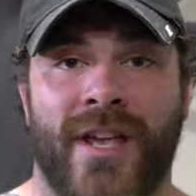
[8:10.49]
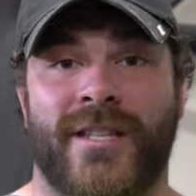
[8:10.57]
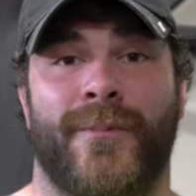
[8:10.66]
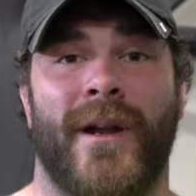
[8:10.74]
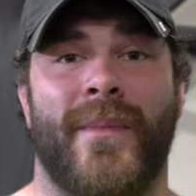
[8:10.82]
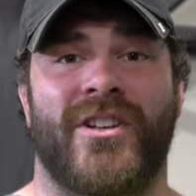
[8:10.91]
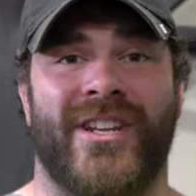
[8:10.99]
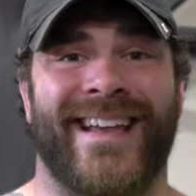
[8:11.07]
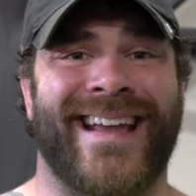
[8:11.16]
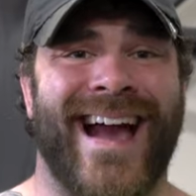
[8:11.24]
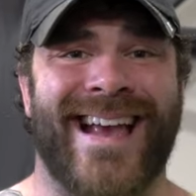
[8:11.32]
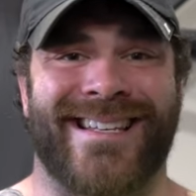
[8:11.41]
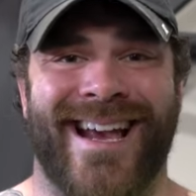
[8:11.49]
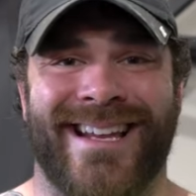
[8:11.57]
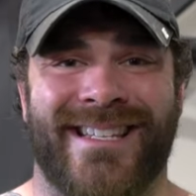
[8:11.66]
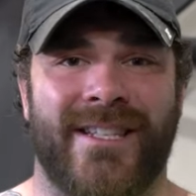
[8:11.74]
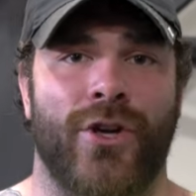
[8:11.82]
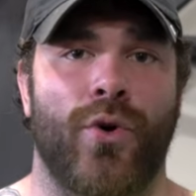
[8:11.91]
So that's pretty much it, guys. I
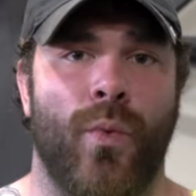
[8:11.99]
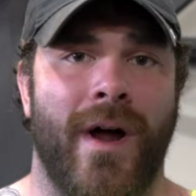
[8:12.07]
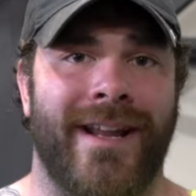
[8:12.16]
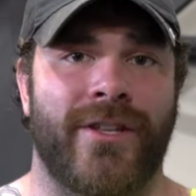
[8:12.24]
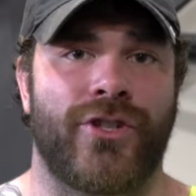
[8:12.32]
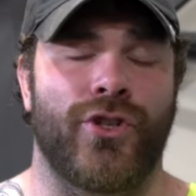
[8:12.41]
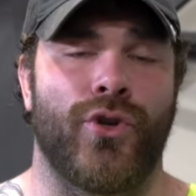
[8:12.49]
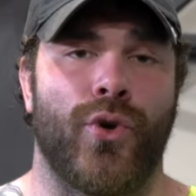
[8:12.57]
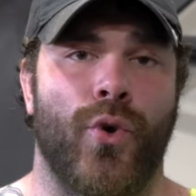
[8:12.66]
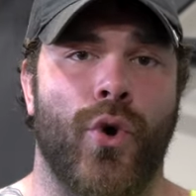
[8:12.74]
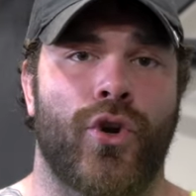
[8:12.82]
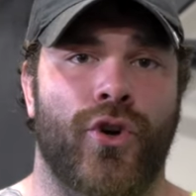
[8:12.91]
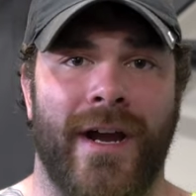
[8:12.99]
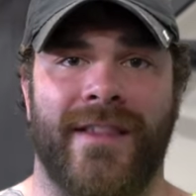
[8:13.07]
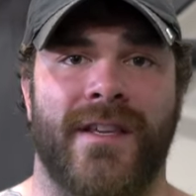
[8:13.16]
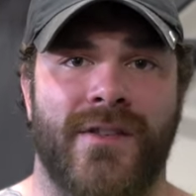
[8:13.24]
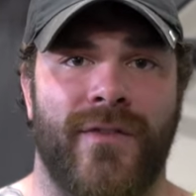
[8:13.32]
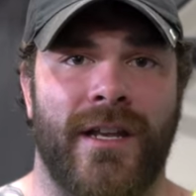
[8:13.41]
still wanted to
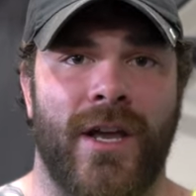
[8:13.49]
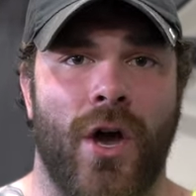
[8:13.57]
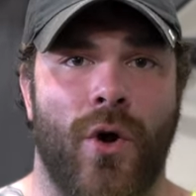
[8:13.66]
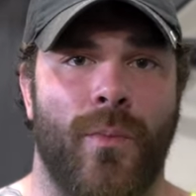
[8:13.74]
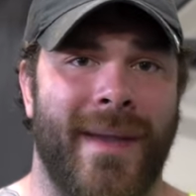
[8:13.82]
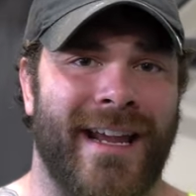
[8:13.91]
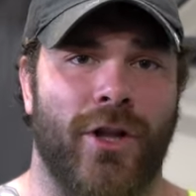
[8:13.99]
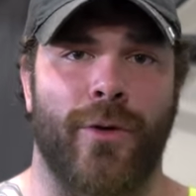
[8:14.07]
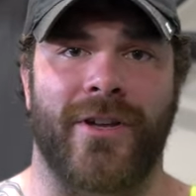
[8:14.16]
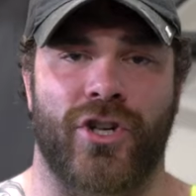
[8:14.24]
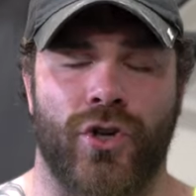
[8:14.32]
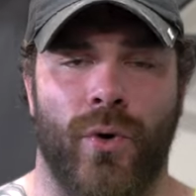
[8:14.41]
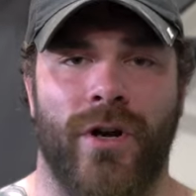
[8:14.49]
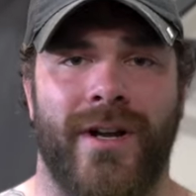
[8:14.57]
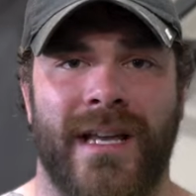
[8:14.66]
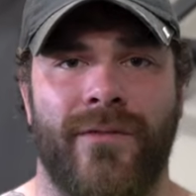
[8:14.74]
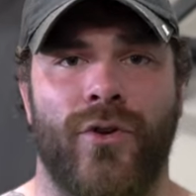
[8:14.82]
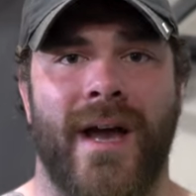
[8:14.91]
create this video, make it a little bit shorter
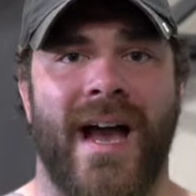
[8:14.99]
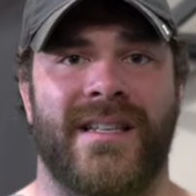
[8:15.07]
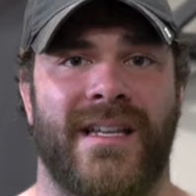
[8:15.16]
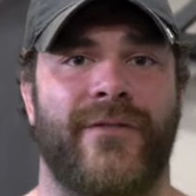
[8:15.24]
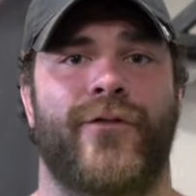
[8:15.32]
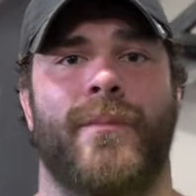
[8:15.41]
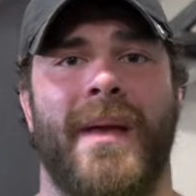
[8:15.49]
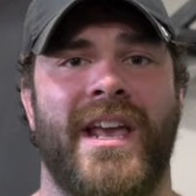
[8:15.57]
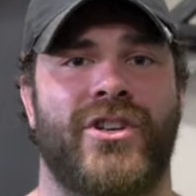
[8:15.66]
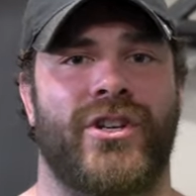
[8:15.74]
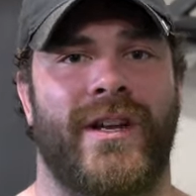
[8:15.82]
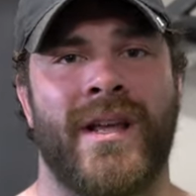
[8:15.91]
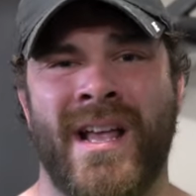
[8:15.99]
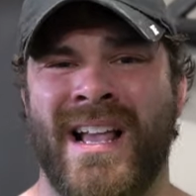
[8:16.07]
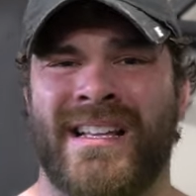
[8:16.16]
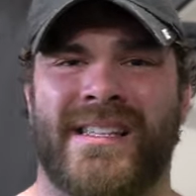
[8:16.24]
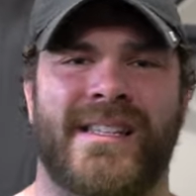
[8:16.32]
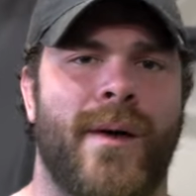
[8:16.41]
to give you guys information,
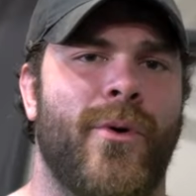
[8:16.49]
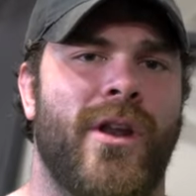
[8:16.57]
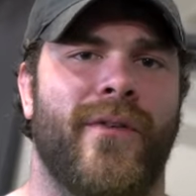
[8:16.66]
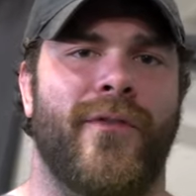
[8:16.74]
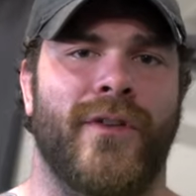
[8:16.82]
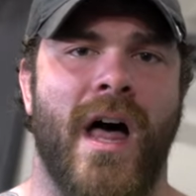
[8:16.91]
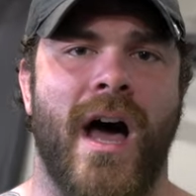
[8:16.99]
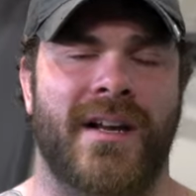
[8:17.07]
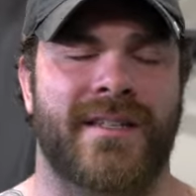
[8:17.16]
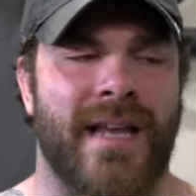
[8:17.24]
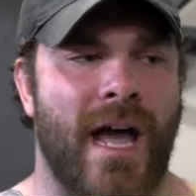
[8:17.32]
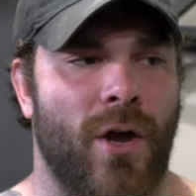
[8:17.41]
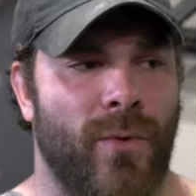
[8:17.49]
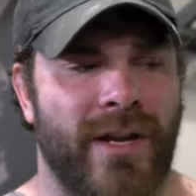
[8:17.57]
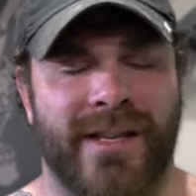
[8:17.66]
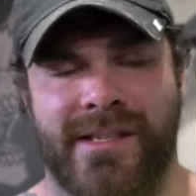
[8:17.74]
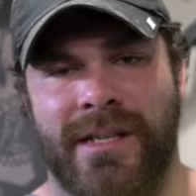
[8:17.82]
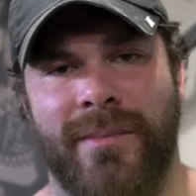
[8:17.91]
somewhat of a vlog style where
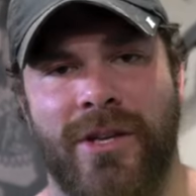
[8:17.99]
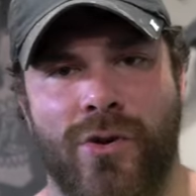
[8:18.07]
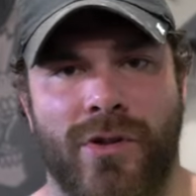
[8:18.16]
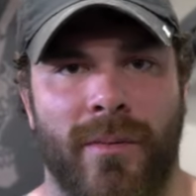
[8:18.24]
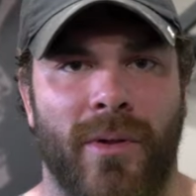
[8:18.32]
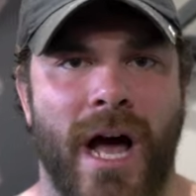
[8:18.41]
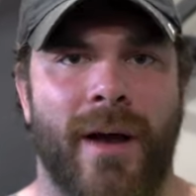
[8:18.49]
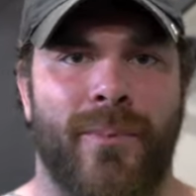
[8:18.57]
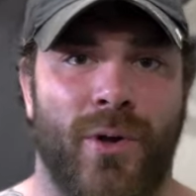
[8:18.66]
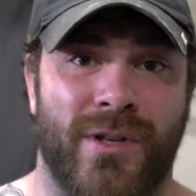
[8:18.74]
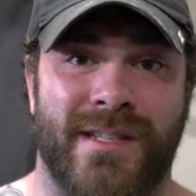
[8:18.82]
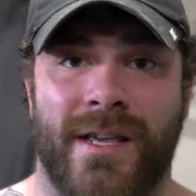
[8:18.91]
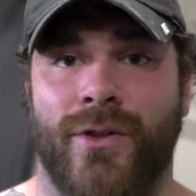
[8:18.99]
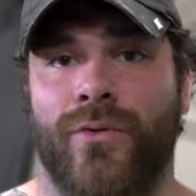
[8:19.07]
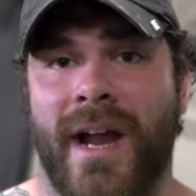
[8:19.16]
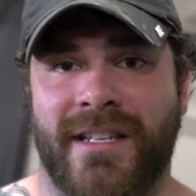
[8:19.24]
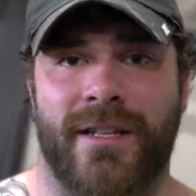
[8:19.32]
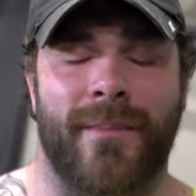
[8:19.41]
you can see me doing the block pulls and then the
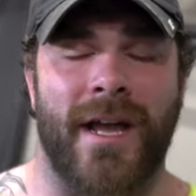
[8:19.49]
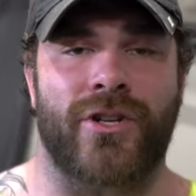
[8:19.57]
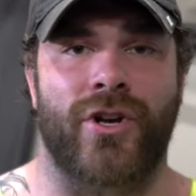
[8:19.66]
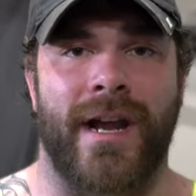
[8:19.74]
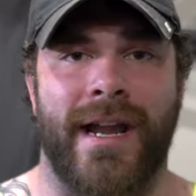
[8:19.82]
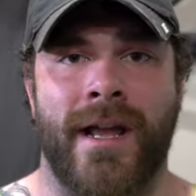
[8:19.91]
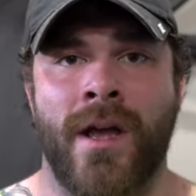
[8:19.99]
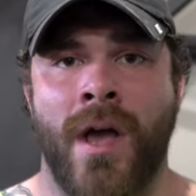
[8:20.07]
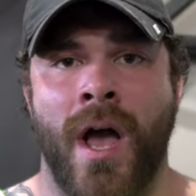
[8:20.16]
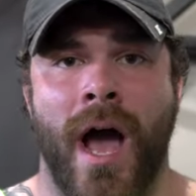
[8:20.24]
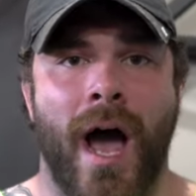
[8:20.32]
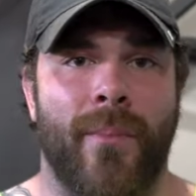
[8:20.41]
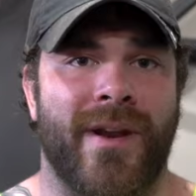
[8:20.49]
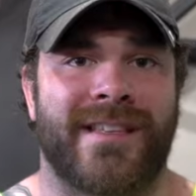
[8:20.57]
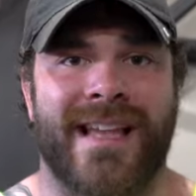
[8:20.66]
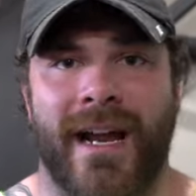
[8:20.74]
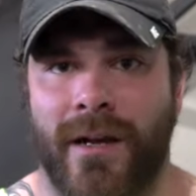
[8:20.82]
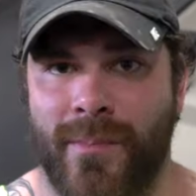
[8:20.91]
rest of my training, uh, but
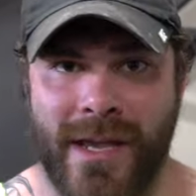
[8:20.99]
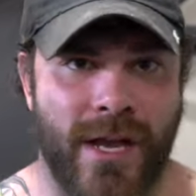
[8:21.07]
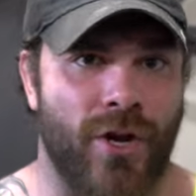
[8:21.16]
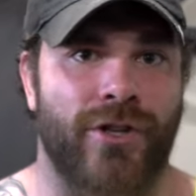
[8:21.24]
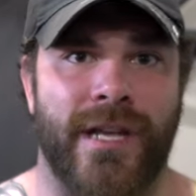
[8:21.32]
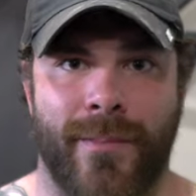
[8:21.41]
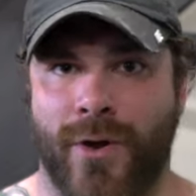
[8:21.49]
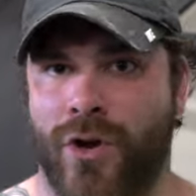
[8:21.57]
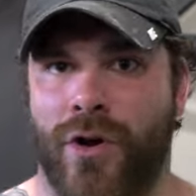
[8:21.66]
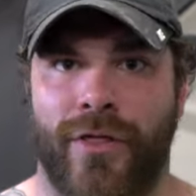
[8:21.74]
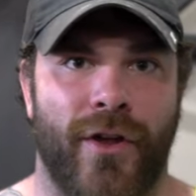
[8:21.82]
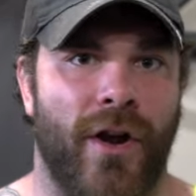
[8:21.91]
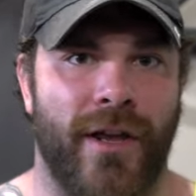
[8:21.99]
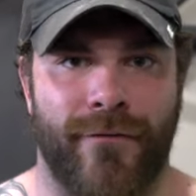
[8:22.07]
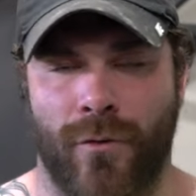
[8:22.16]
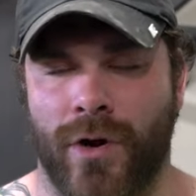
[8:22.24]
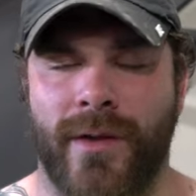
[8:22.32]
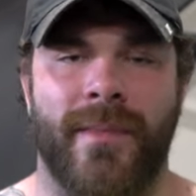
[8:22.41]
it's not gonna be your typical 30,
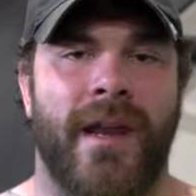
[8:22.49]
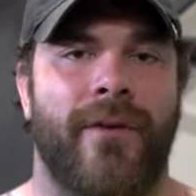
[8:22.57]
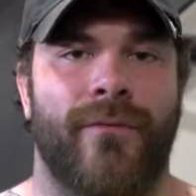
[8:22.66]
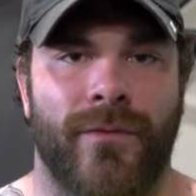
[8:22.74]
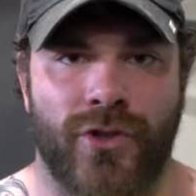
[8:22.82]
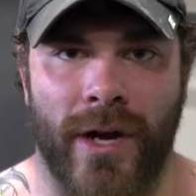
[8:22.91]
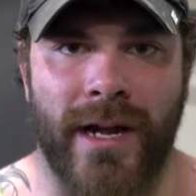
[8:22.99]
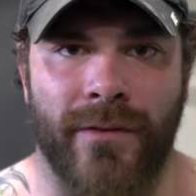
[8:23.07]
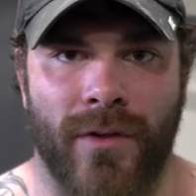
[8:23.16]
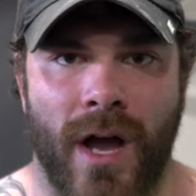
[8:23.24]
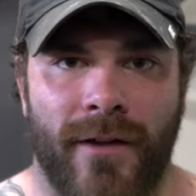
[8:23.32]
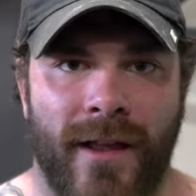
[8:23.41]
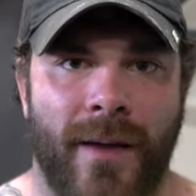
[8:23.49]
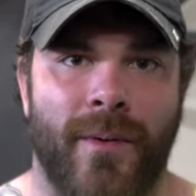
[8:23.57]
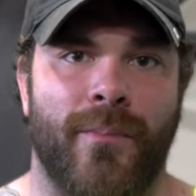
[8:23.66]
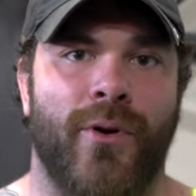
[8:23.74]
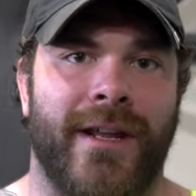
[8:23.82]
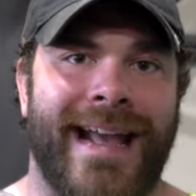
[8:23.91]
40 minute training vlog that I've
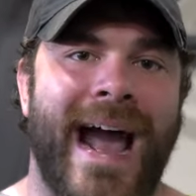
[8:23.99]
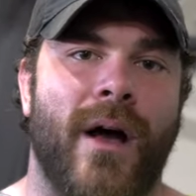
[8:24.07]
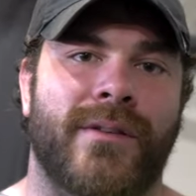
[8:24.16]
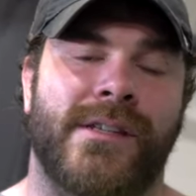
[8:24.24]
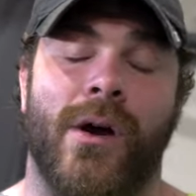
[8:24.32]
been putting out.